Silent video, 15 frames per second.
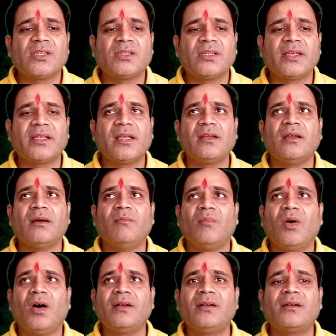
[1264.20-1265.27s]
the kingdom
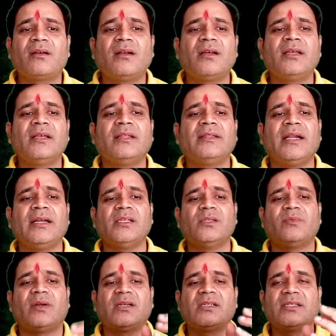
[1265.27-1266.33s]
Mondra, that is
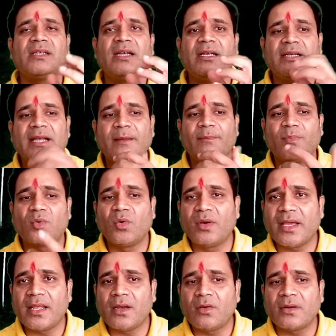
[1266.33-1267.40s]
what, cell type
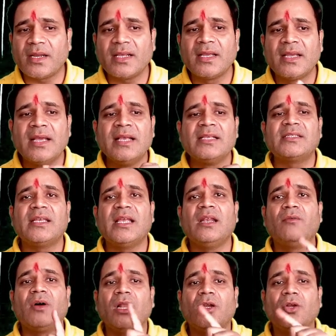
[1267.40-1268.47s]
prokaryotic, cell
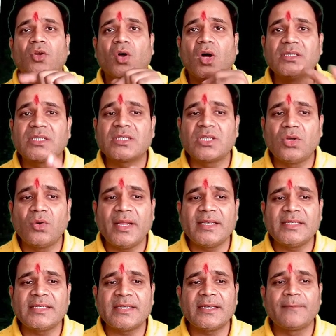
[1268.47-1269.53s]
wall
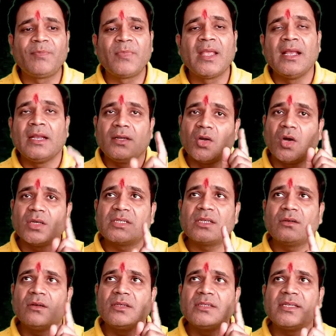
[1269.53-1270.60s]
non-cellulosic.
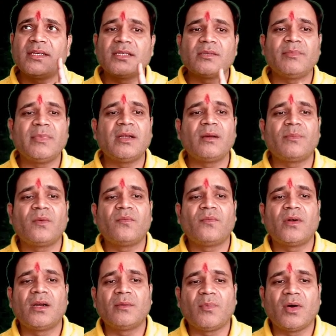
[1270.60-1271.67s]
Non-cellulosic is made up of
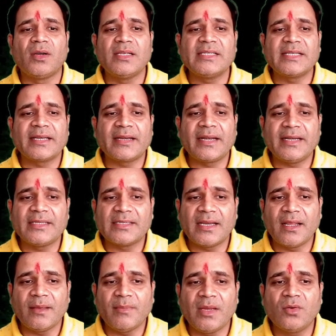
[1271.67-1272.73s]
what, polysaccharides
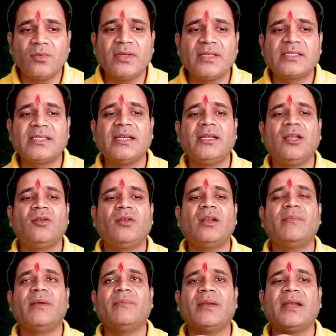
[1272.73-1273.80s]
and amino acid. Nuclear
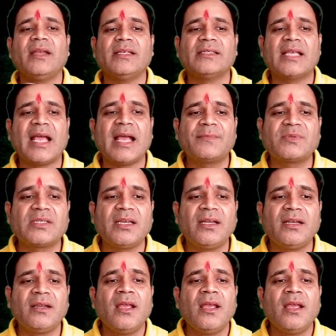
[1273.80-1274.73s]
membrane is absent.